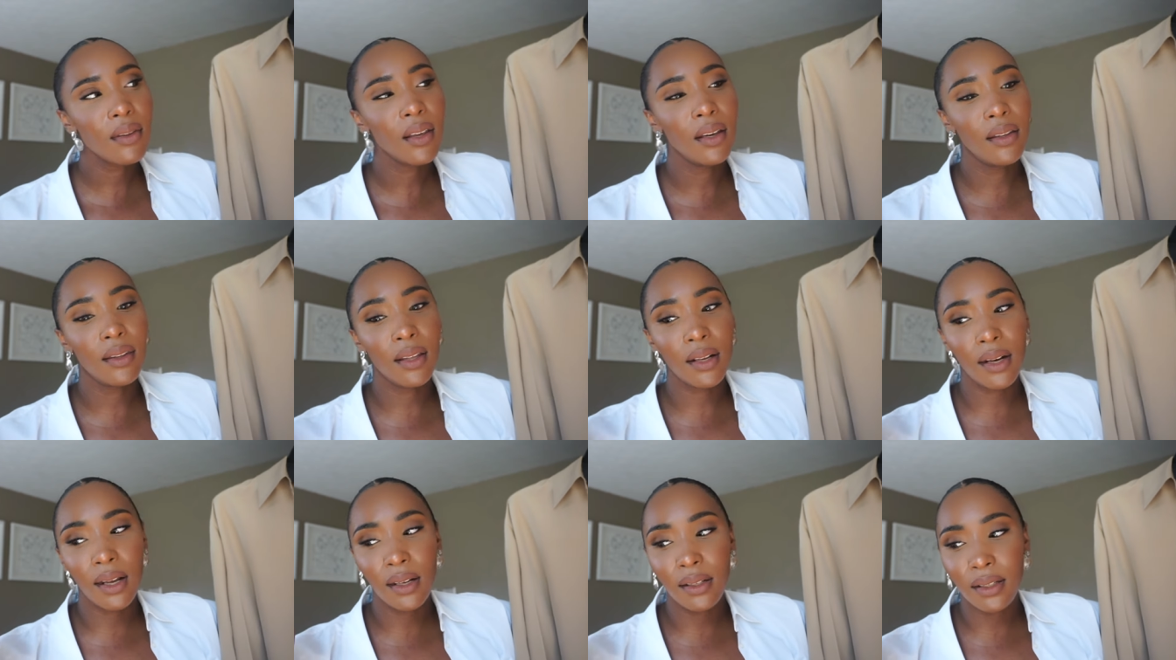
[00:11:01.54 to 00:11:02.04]

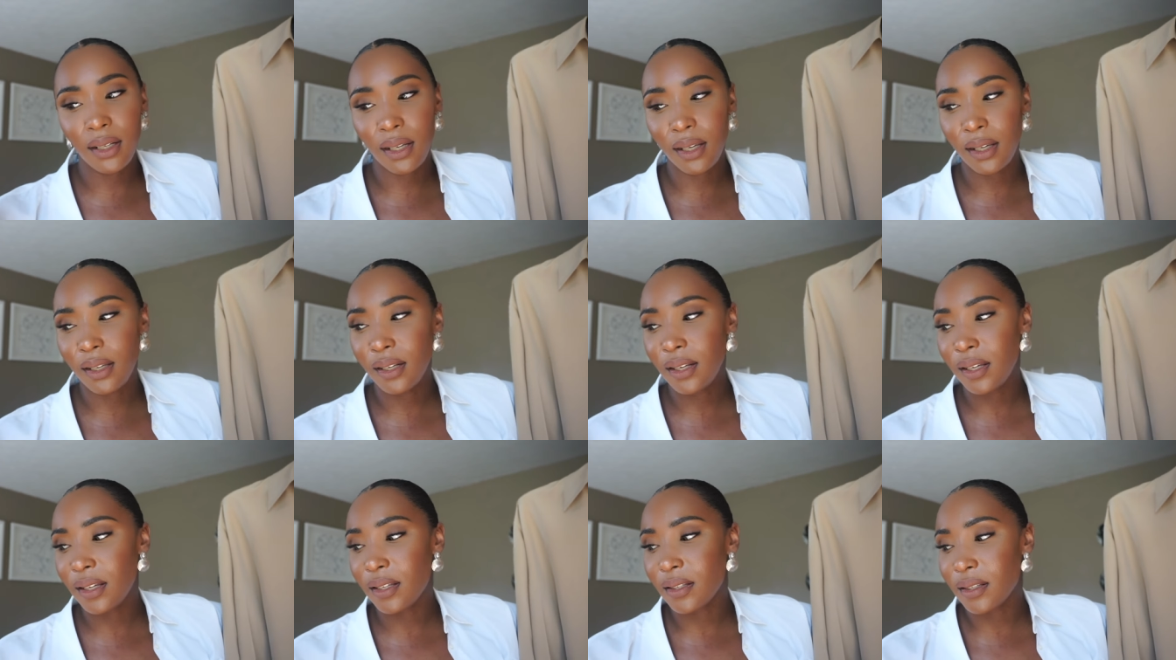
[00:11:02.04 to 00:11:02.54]
that I
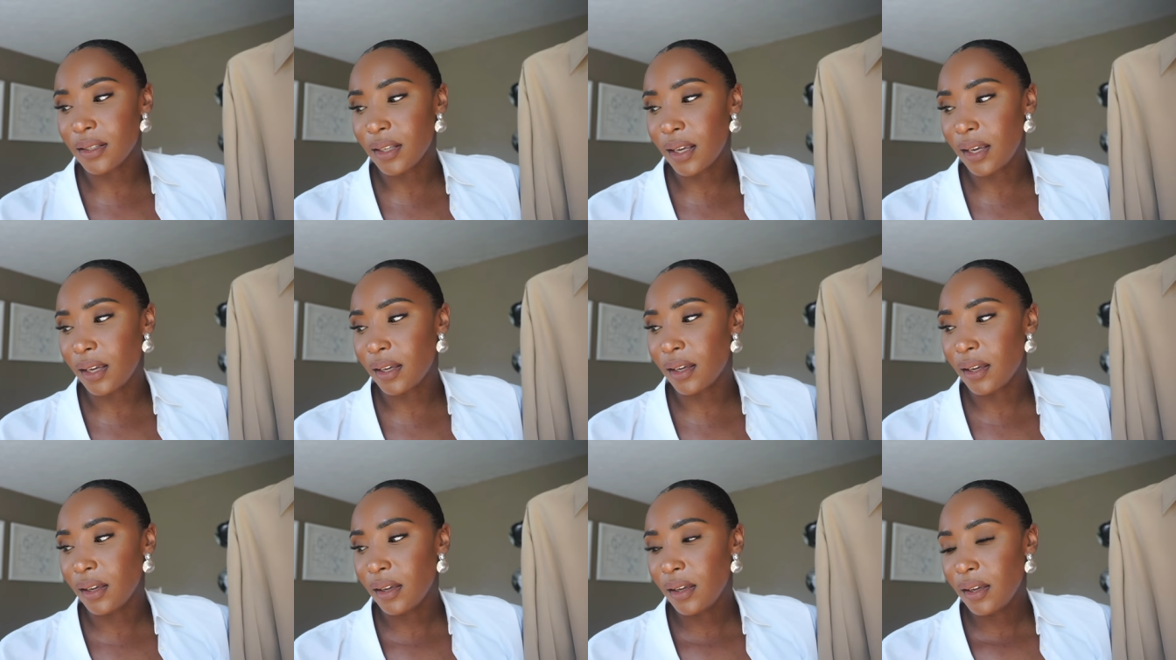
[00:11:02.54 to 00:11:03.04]
need is
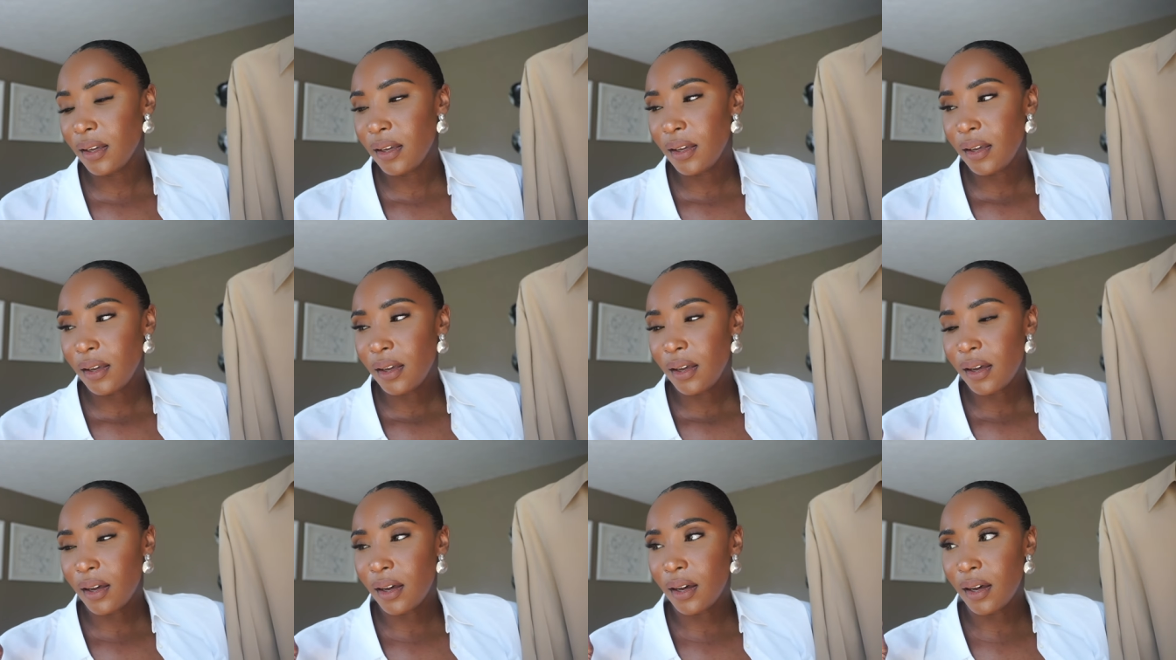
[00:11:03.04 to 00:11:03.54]
like
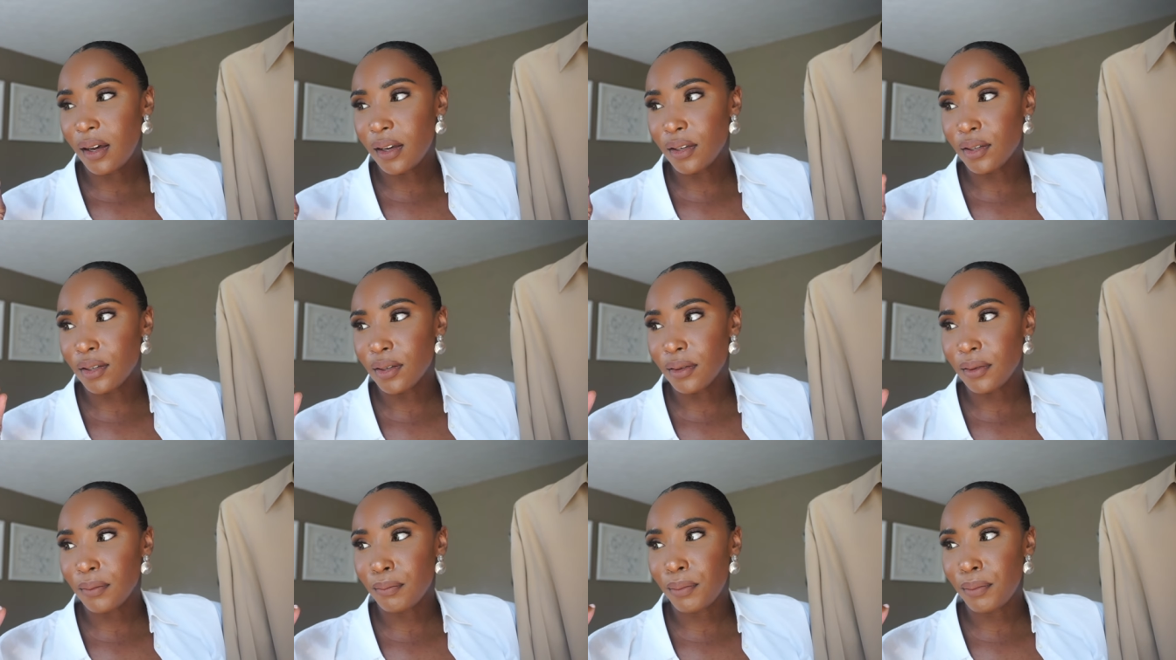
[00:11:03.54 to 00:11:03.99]
a